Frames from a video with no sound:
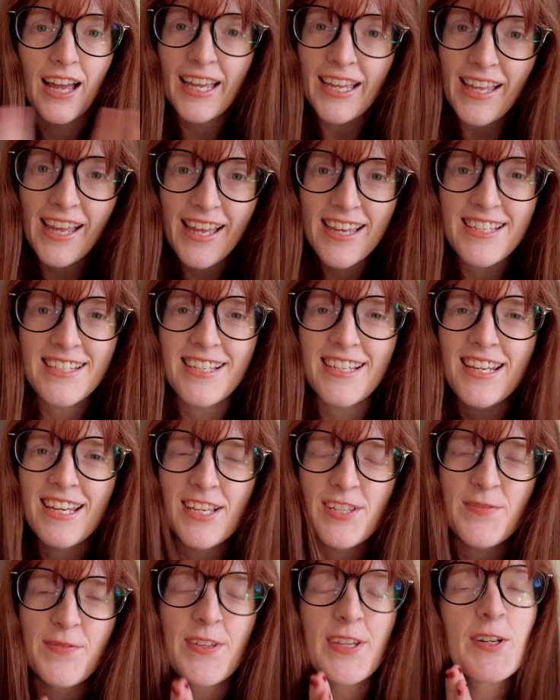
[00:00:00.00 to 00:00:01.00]
Hi guys, it
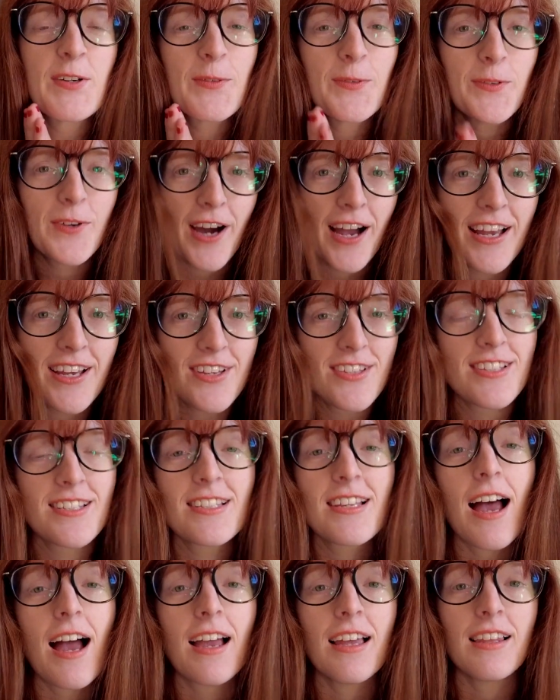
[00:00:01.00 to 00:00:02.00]
has been a while
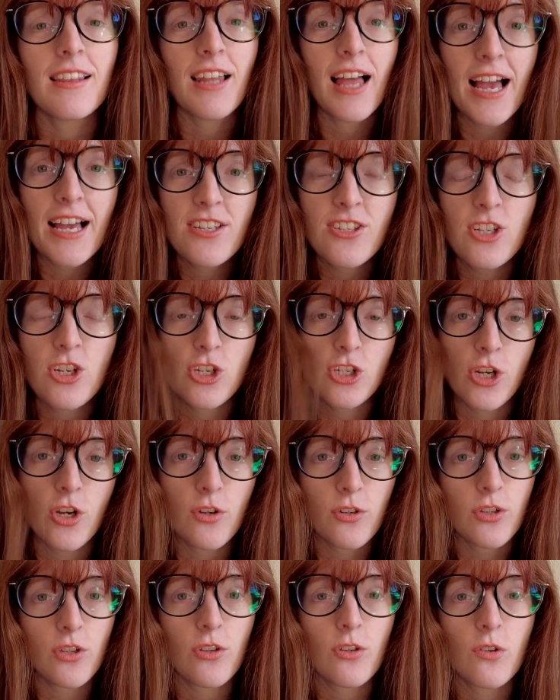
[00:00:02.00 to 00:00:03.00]
since I last
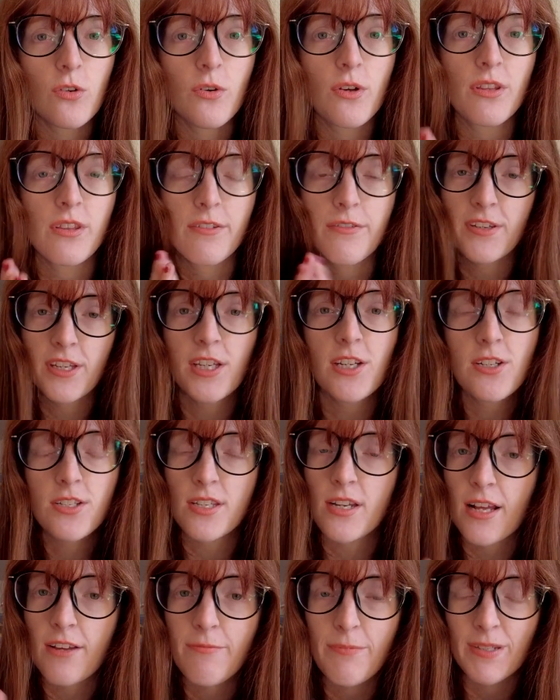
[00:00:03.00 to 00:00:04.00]
showed you the figures
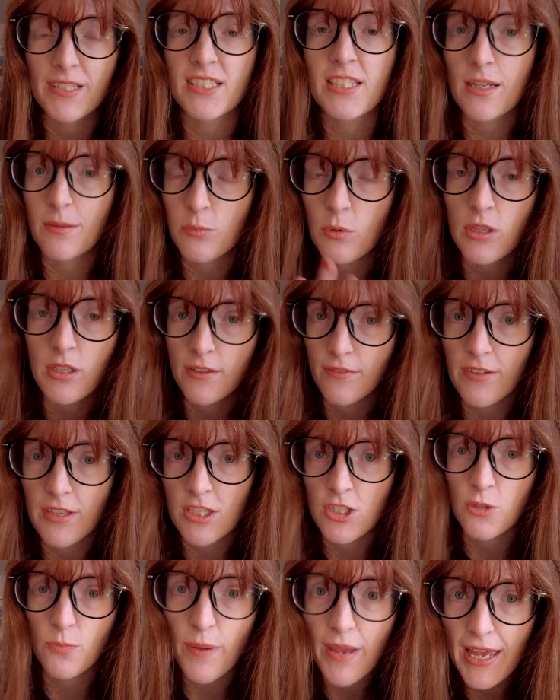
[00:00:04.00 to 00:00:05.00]
that I've picked up while living
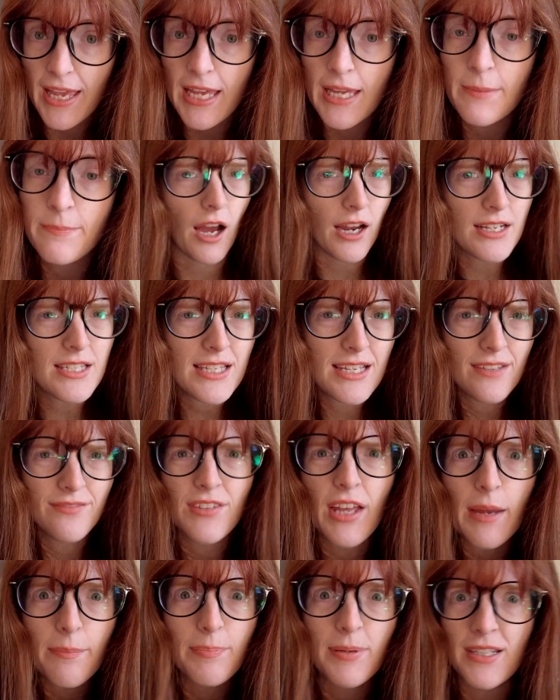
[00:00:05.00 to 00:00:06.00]
in Japan. Honestly, I've
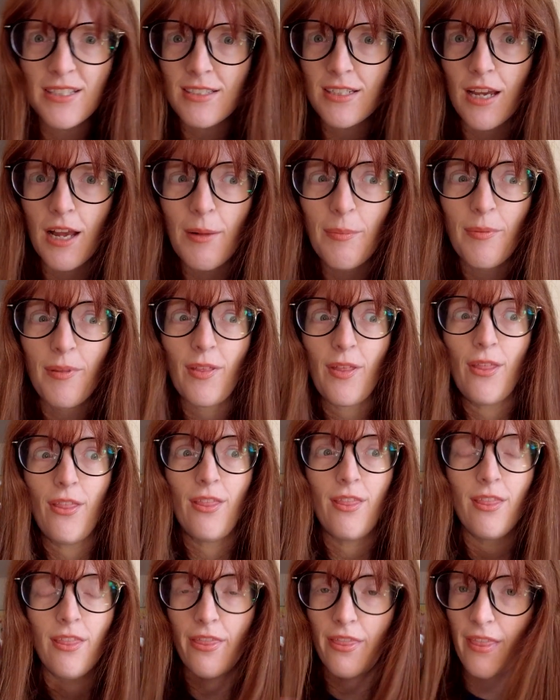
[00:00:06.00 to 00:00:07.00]
not picked up
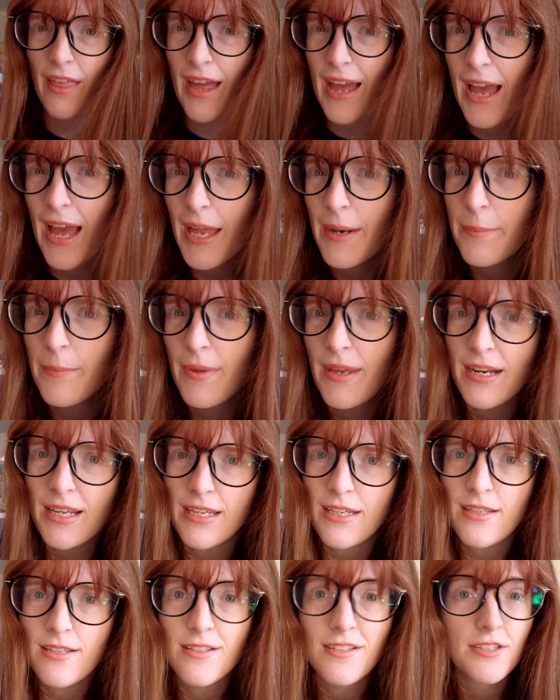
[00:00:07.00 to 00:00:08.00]
that
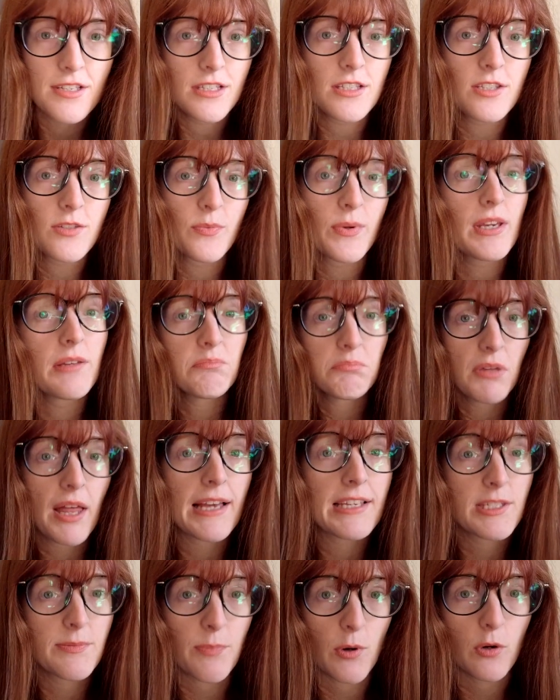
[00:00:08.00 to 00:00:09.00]
many since we
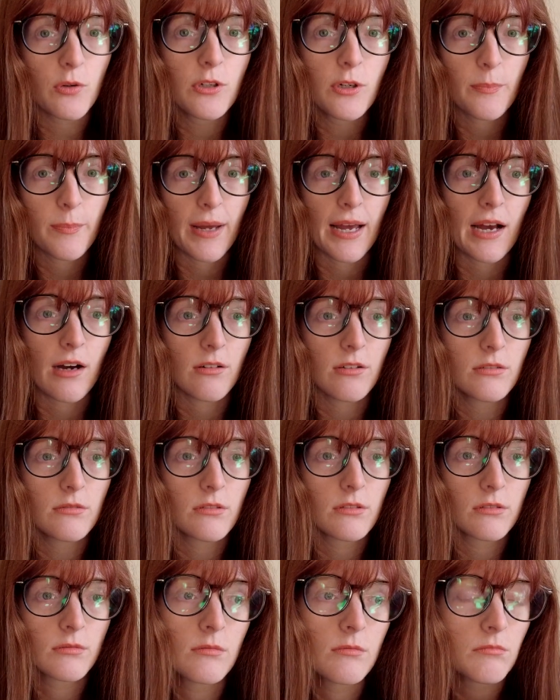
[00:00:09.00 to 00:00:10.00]
last spoke about
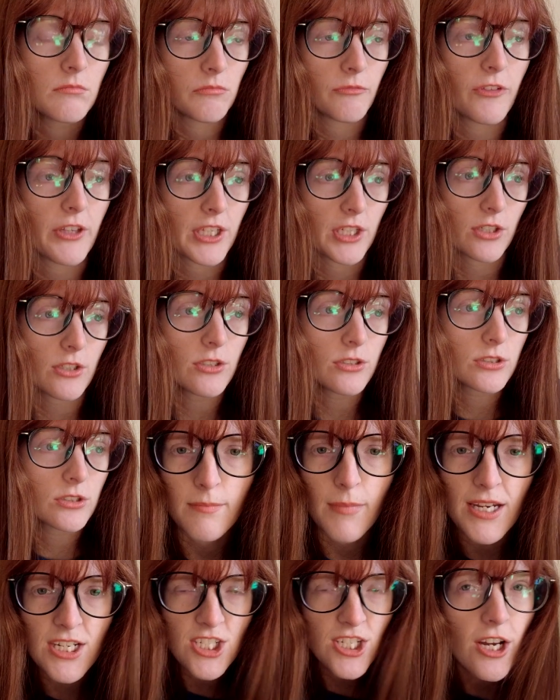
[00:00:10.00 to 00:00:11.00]
figures.
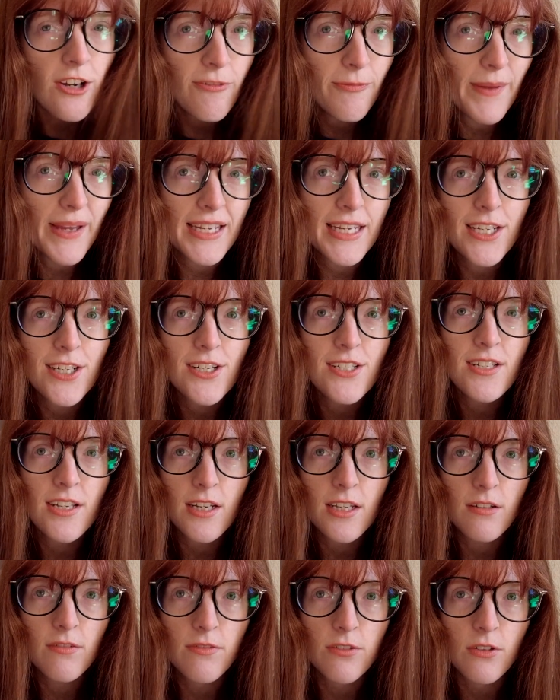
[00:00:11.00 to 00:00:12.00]
My shelf back here is
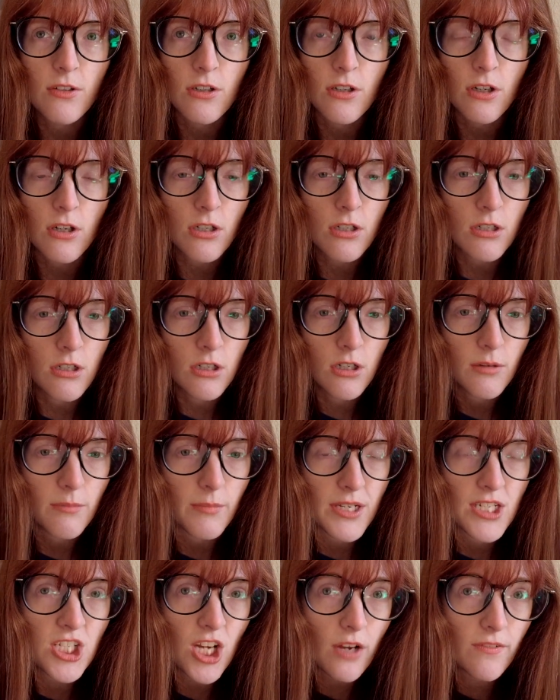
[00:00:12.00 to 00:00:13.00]
getting full.
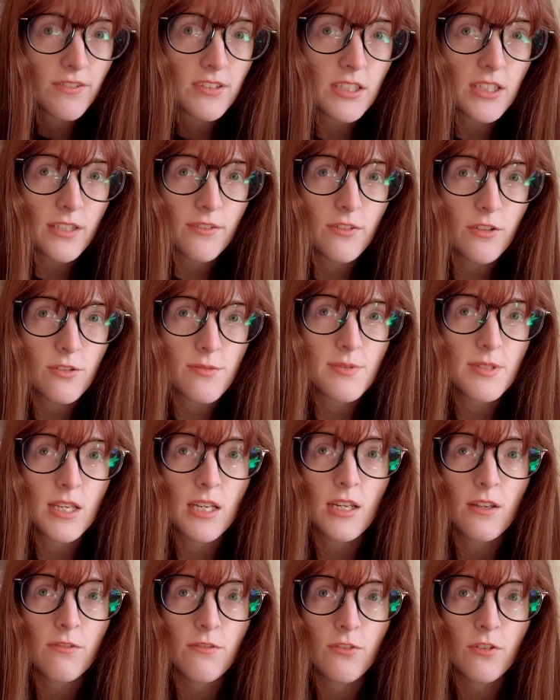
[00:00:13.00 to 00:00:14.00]
My shelf in the living room is
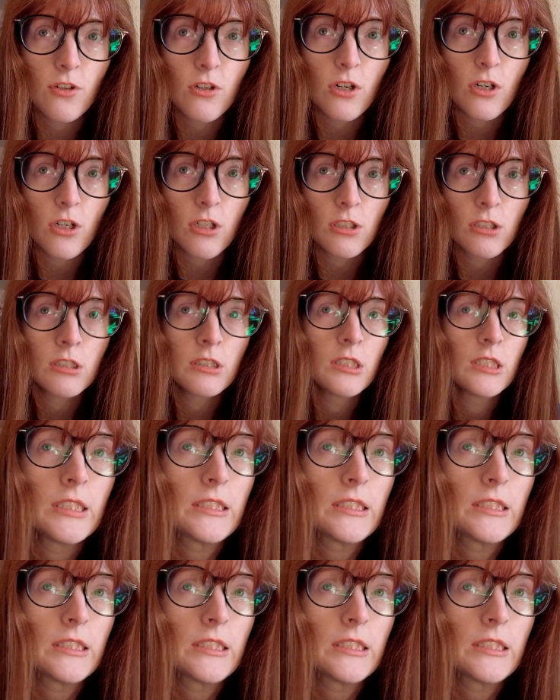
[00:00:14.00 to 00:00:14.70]
getting full.